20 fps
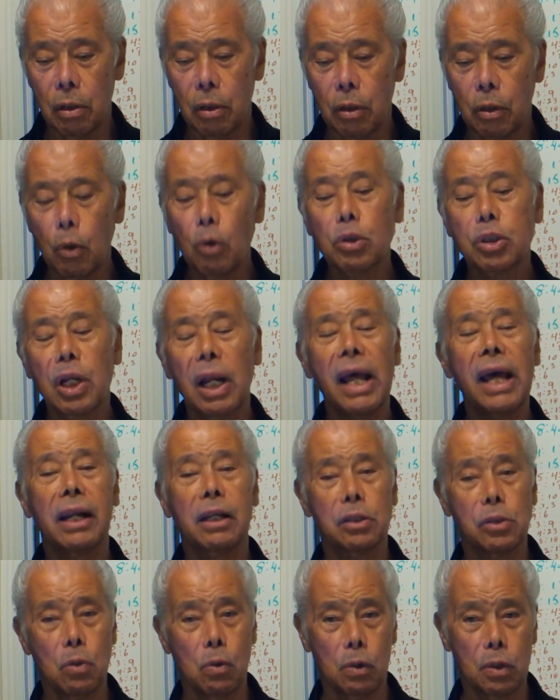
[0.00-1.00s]
newsletter,
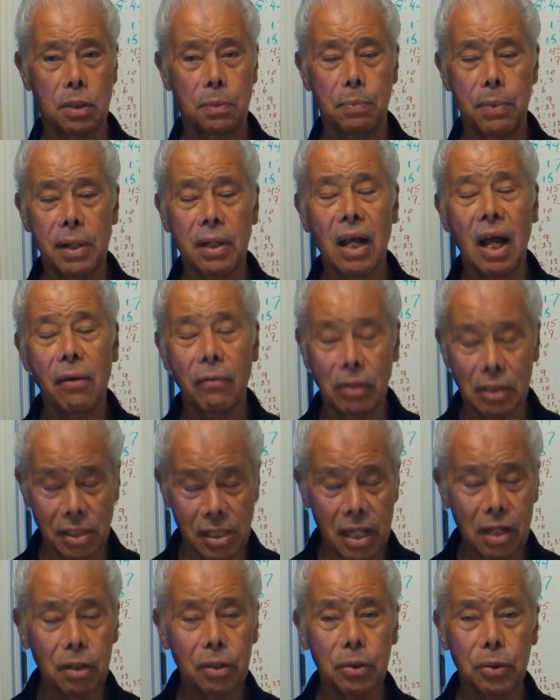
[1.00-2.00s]
so to speak, I will
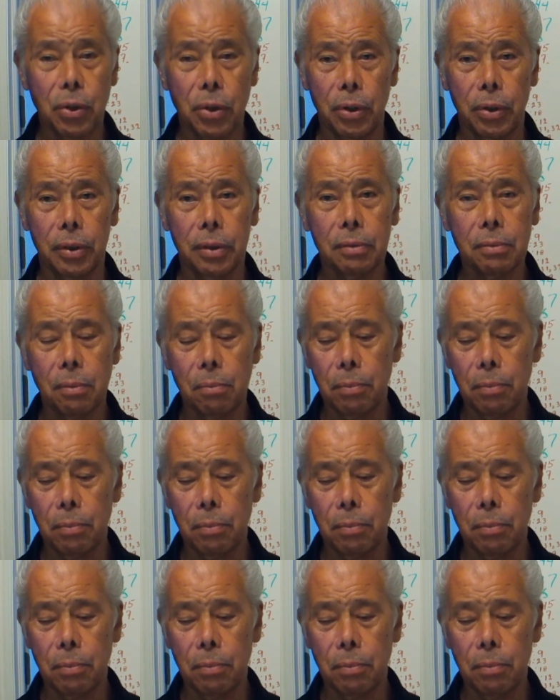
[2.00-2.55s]
send it to her,